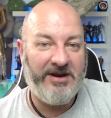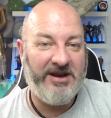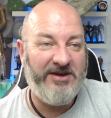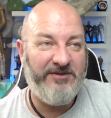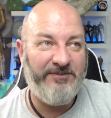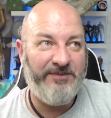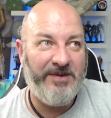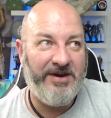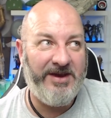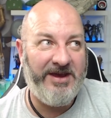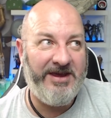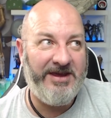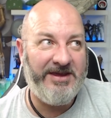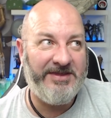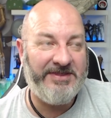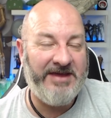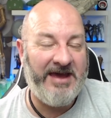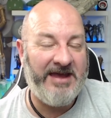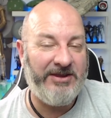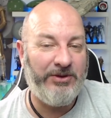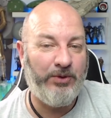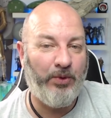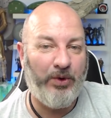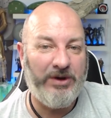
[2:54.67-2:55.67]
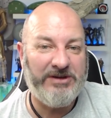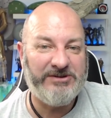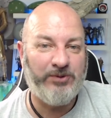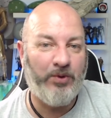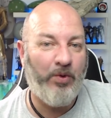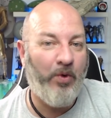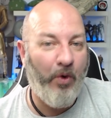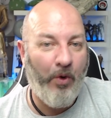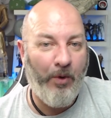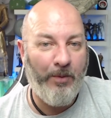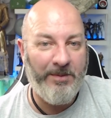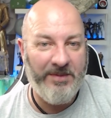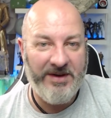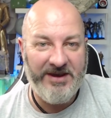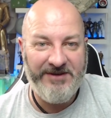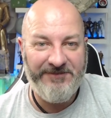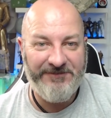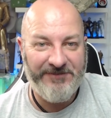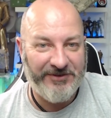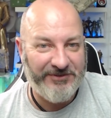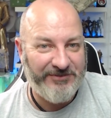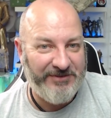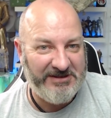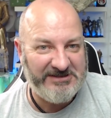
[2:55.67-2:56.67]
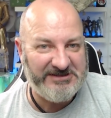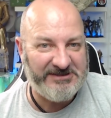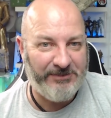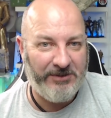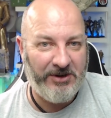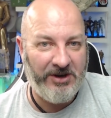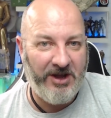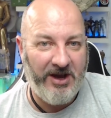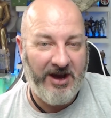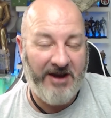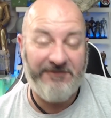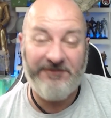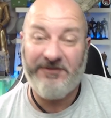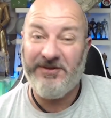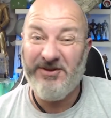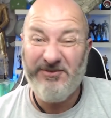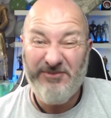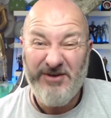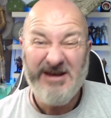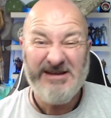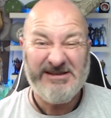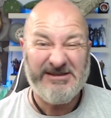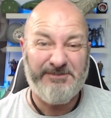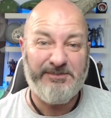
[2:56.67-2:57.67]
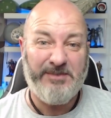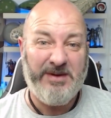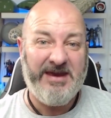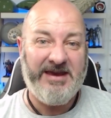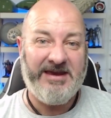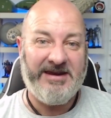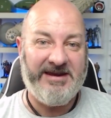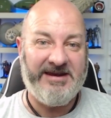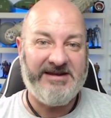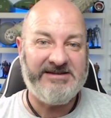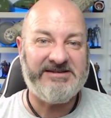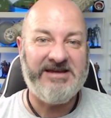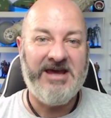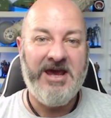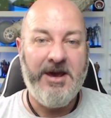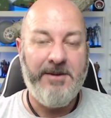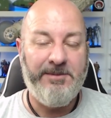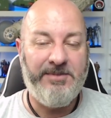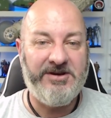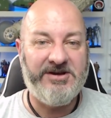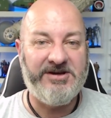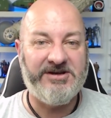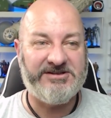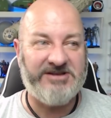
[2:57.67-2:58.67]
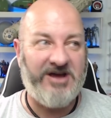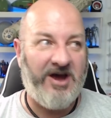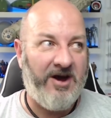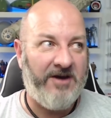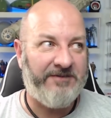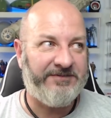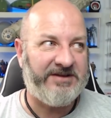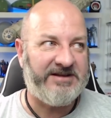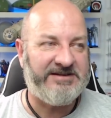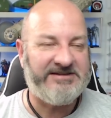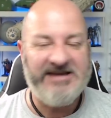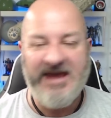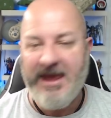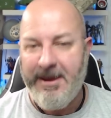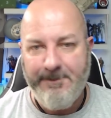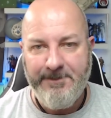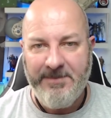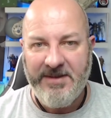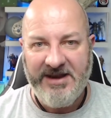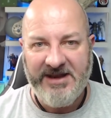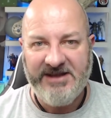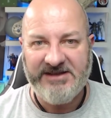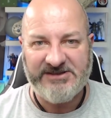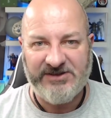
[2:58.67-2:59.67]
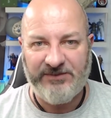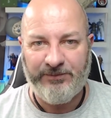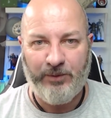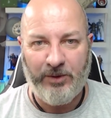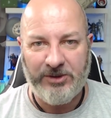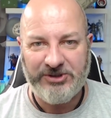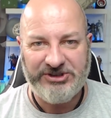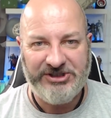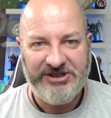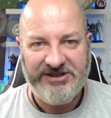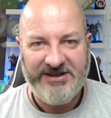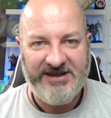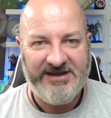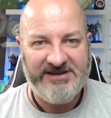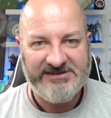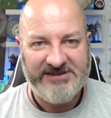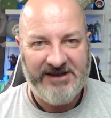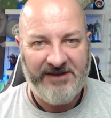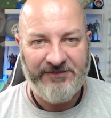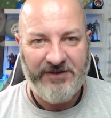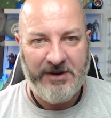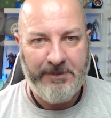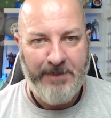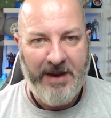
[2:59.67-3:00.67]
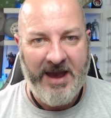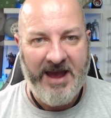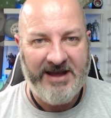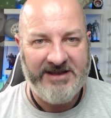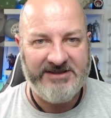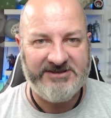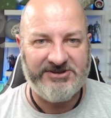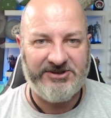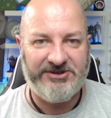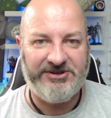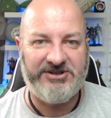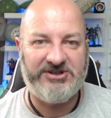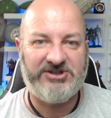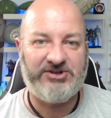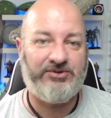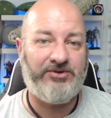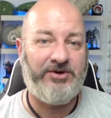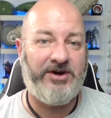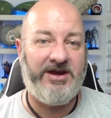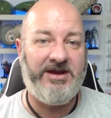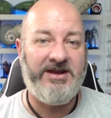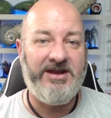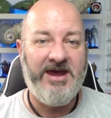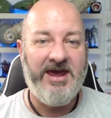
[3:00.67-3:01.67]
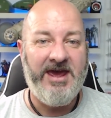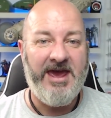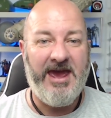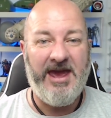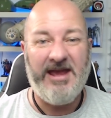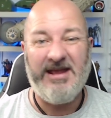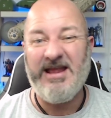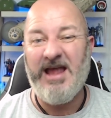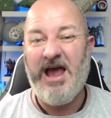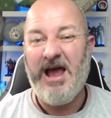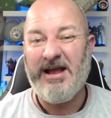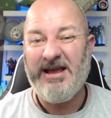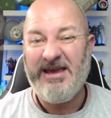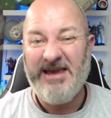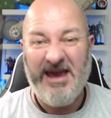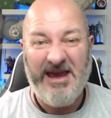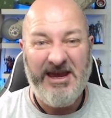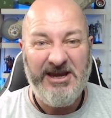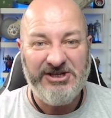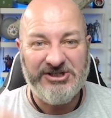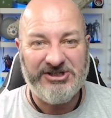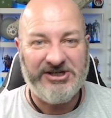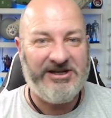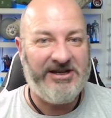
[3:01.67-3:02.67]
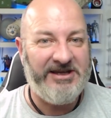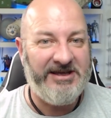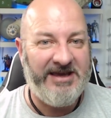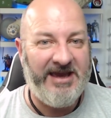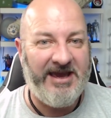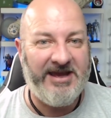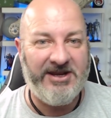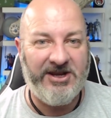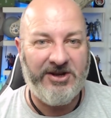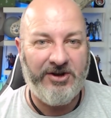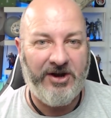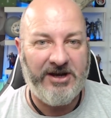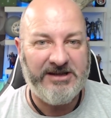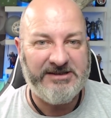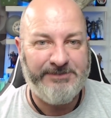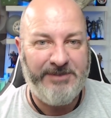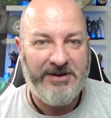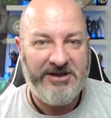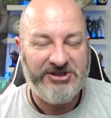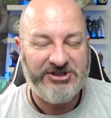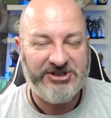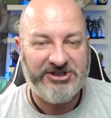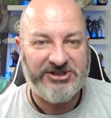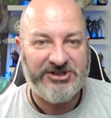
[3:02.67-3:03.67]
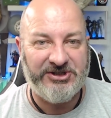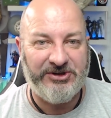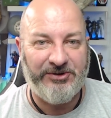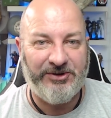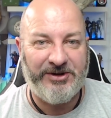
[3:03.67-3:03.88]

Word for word: Believe me, that noise will haunt me for the rest of my life. And the reason being is because after 10 minutes of watching these lovely patterns on the screen and occasionally getting a nice picture to